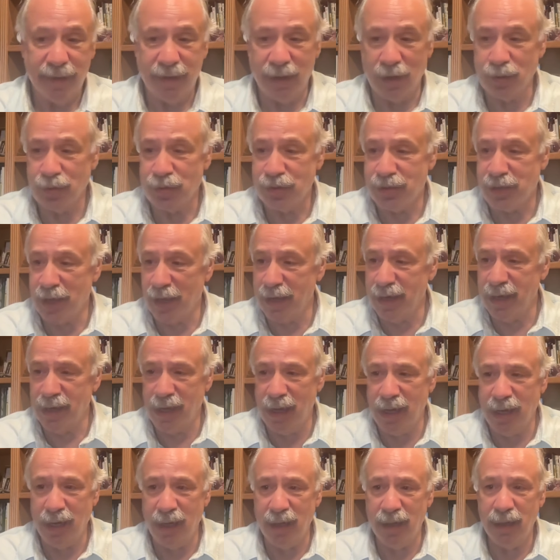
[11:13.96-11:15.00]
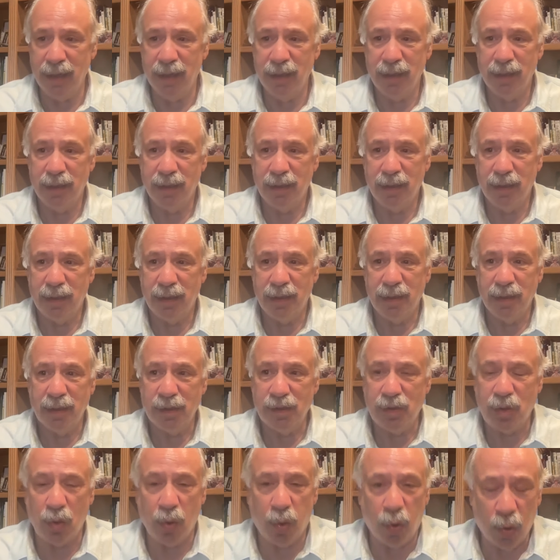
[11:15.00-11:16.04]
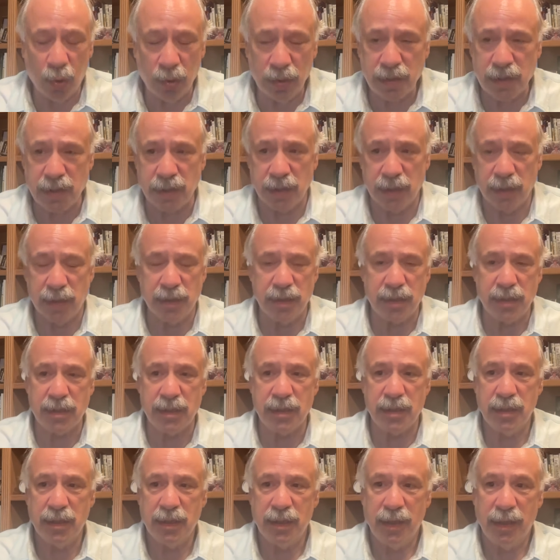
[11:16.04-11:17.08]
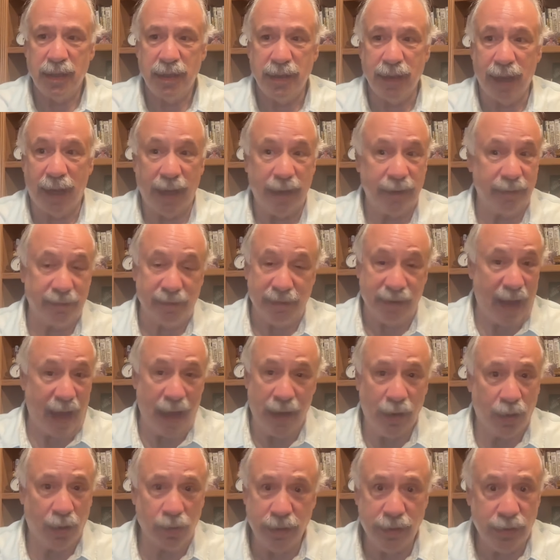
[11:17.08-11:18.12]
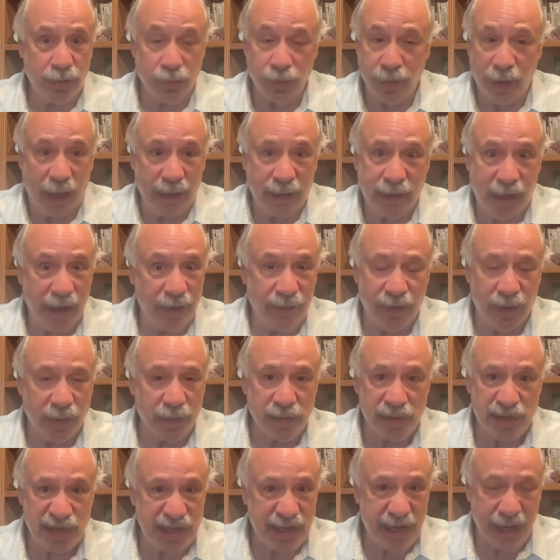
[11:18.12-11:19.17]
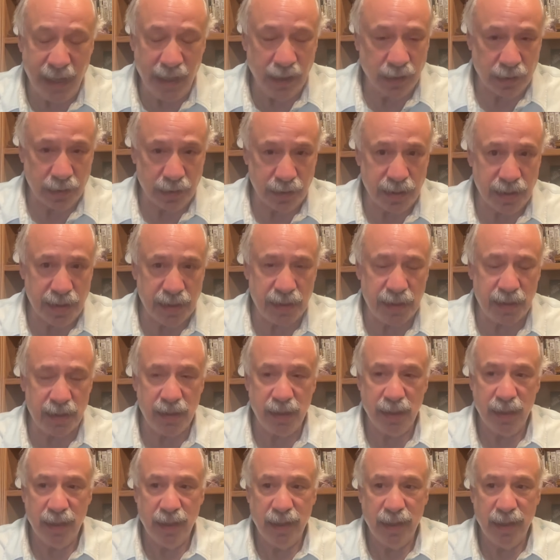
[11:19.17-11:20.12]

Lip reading: They're studying courses that not only do not give them skills,